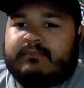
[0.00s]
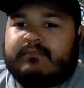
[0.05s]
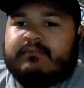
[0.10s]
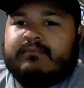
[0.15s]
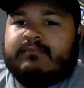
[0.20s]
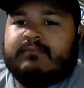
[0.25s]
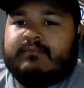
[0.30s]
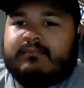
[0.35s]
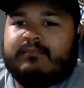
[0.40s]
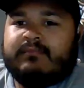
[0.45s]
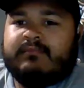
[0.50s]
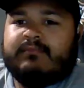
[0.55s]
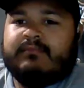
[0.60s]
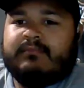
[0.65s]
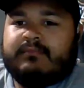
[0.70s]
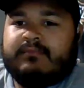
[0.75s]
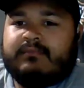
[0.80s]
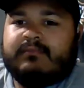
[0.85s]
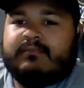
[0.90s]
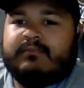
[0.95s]

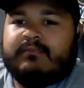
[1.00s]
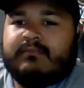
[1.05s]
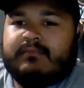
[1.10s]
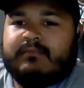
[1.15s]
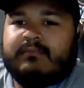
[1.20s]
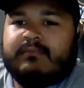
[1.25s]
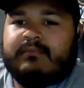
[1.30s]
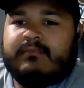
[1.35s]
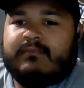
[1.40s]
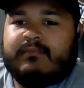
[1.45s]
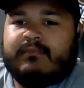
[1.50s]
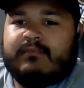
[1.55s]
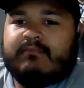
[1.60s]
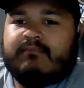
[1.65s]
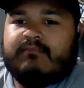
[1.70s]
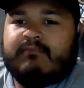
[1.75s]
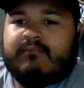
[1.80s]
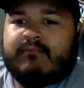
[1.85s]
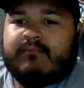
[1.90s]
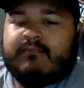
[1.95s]

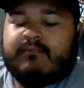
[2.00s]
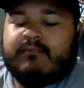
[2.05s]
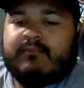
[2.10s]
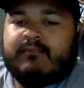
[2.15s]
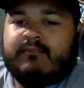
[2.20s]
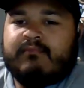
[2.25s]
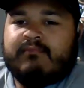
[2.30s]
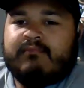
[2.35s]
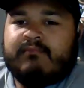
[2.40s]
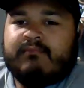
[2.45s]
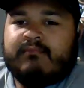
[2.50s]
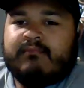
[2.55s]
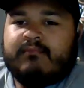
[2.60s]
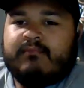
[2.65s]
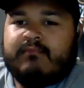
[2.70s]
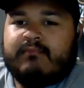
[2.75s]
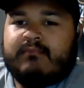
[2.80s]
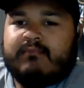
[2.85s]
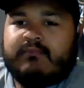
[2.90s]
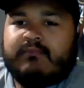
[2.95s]

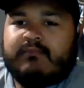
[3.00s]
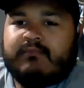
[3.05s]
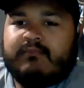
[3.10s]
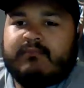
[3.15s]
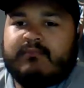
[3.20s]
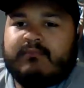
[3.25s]
(silent)